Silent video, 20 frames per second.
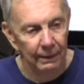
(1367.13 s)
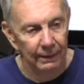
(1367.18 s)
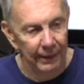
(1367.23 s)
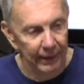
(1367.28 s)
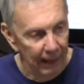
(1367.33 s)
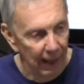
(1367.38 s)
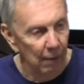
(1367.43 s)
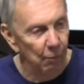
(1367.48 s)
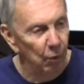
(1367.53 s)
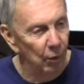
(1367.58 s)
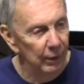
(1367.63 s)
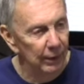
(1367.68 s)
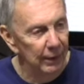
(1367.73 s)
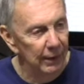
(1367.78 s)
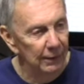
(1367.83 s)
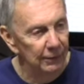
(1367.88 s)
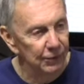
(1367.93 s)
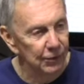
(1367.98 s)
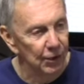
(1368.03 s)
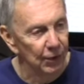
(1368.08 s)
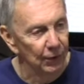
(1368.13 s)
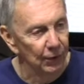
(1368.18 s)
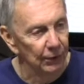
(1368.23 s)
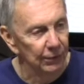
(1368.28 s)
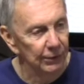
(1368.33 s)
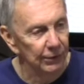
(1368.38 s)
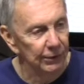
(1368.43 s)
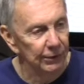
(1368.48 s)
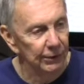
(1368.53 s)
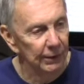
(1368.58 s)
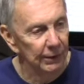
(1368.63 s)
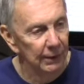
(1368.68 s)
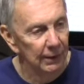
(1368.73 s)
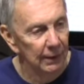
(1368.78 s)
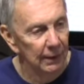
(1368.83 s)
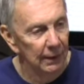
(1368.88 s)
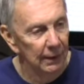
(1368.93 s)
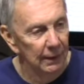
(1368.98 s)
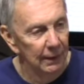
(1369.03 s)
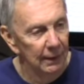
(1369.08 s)
that I wasn't in church.
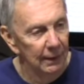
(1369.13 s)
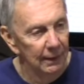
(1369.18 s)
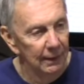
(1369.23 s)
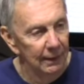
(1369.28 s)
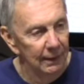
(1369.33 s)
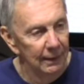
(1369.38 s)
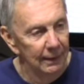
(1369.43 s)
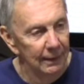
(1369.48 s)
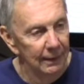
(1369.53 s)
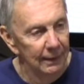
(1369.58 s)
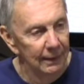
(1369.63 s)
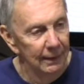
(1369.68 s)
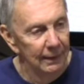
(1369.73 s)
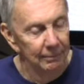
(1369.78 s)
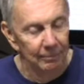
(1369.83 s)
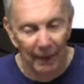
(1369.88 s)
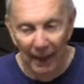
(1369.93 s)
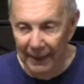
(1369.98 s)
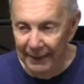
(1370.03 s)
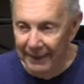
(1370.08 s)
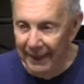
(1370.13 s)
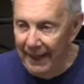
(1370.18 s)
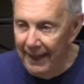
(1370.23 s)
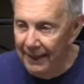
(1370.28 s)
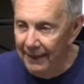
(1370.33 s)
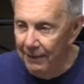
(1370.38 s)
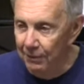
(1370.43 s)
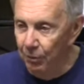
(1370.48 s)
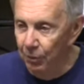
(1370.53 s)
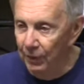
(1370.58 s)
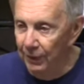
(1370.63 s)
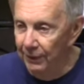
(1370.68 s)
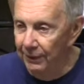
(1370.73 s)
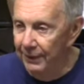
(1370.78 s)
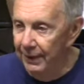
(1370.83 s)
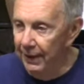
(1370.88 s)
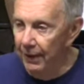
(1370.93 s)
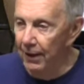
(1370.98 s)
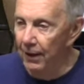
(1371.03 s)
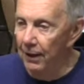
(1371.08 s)
My daddy would
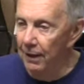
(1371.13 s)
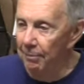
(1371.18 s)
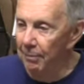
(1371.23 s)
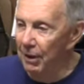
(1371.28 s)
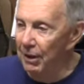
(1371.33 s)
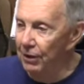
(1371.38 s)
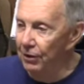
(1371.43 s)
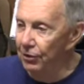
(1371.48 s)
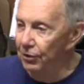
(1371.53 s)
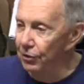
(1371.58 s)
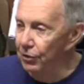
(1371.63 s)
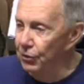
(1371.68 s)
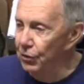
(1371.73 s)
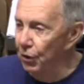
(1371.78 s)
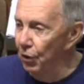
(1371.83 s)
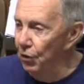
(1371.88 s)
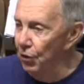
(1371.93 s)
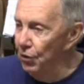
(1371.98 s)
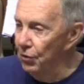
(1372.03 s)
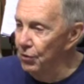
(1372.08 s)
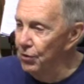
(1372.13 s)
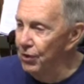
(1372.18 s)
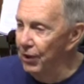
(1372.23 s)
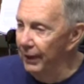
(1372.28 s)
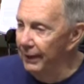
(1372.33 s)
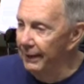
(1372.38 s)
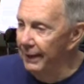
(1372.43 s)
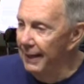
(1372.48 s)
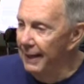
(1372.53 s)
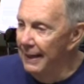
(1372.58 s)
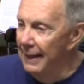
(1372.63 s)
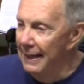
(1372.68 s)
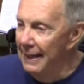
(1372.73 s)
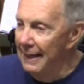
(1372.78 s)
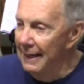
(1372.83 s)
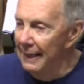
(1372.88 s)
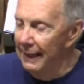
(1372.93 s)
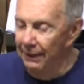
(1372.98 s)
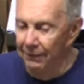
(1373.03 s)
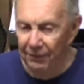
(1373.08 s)
carry me to church, and
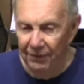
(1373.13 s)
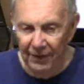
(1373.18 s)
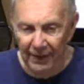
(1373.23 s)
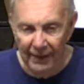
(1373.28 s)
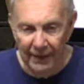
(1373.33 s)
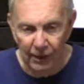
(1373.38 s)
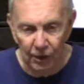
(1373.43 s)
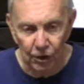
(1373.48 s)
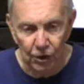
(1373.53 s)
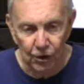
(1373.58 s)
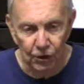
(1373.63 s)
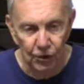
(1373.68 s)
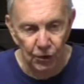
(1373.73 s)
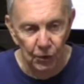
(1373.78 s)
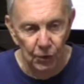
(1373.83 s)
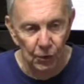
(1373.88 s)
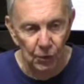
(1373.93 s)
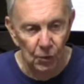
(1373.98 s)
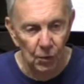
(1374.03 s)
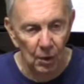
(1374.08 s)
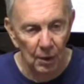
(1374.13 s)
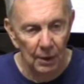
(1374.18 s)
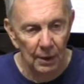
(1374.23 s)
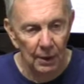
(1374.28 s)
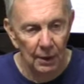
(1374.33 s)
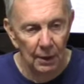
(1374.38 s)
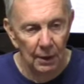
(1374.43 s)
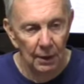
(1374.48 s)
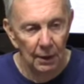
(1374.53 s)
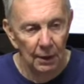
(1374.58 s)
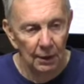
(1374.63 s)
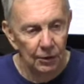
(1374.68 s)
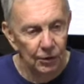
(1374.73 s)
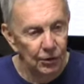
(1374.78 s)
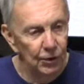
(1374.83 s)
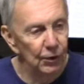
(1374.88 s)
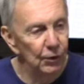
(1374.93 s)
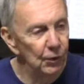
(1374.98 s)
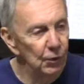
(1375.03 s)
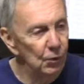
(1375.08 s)
thanks to
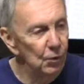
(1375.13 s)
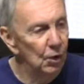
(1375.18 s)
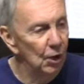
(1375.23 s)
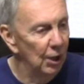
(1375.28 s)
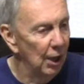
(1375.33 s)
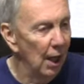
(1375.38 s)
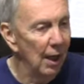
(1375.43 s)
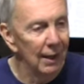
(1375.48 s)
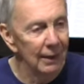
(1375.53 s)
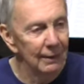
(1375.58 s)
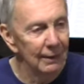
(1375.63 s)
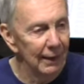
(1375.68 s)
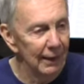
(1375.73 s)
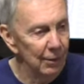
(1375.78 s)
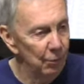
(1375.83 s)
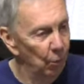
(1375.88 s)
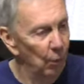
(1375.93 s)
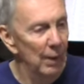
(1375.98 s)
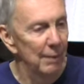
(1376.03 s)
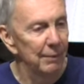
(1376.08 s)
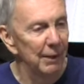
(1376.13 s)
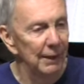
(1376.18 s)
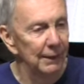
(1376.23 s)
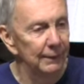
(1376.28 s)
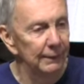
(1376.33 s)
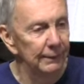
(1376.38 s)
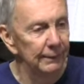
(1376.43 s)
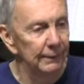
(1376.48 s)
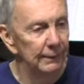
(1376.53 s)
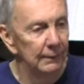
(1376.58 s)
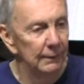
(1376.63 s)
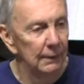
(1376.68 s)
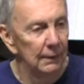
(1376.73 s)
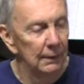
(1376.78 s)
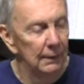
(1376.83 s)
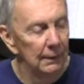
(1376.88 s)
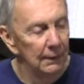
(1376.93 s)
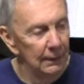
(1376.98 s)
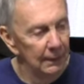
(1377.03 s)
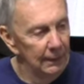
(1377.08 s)
two godly women,
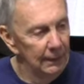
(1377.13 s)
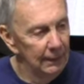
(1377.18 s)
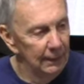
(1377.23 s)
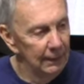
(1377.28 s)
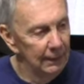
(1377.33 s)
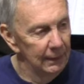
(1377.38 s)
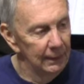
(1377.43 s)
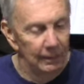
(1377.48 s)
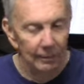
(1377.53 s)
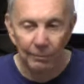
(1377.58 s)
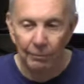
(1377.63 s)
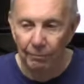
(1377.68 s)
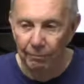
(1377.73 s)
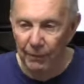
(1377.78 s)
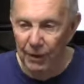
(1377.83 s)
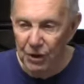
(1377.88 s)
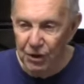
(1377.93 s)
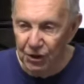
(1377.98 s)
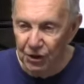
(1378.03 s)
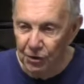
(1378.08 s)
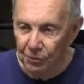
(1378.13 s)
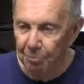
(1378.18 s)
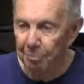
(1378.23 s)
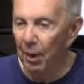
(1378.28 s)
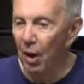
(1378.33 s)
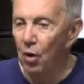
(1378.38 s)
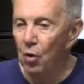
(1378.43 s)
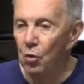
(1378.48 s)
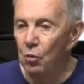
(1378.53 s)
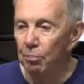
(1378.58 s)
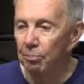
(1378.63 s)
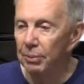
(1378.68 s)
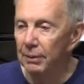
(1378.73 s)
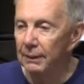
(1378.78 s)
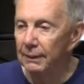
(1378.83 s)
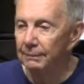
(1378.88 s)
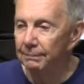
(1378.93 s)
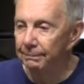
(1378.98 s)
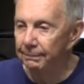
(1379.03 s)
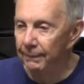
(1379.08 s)
Mrs. Pope
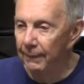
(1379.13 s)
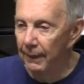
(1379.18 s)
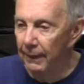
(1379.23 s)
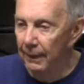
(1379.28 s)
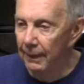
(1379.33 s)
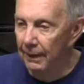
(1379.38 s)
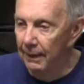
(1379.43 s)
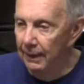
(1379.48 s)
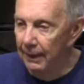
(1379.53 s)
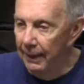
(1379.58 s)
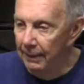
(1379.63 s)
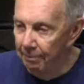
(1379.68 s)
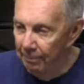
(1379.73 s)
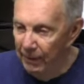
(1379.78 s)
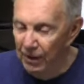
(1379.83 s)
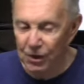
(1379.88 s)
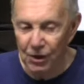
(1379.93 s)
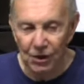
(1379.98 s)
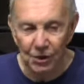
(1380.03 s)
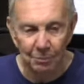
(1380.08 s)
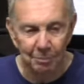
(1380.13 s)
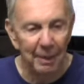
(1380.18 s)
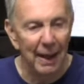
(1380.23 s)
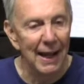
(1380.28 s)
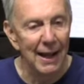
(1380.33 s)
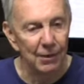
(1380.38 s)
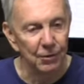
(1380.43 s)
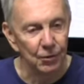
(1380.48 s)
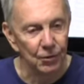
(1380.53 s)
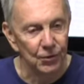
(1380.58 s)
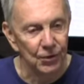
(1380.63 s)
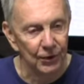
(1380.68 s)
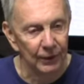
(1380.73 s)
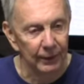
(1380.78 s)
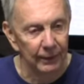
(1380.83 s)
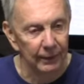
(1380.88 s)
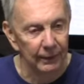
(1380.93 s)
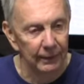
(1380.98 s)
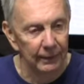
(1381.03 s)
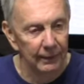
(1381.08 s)
and Mrs.
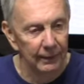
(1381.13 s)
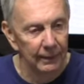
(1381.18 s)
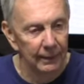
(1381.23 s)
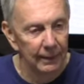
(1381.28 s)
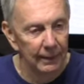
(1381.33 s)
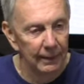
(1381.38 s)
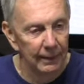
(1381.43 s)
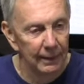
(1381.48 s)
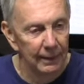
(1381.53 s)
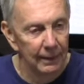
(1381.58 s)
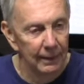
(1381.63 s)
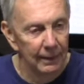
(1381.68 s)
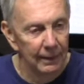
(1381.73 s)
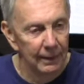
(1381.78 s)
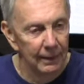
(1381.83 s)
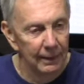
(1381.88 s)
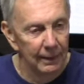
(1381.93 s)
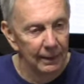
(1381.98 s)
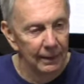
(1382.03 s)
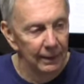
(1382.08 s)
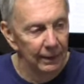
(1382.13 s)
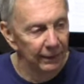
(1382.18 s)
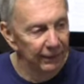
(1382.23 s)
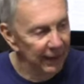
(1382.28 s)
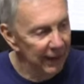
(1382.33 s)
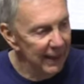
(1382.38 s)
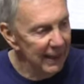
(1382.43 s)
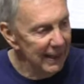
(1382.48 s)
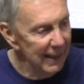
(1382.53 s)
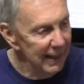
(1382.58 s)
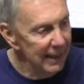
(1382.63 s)
Patterson, they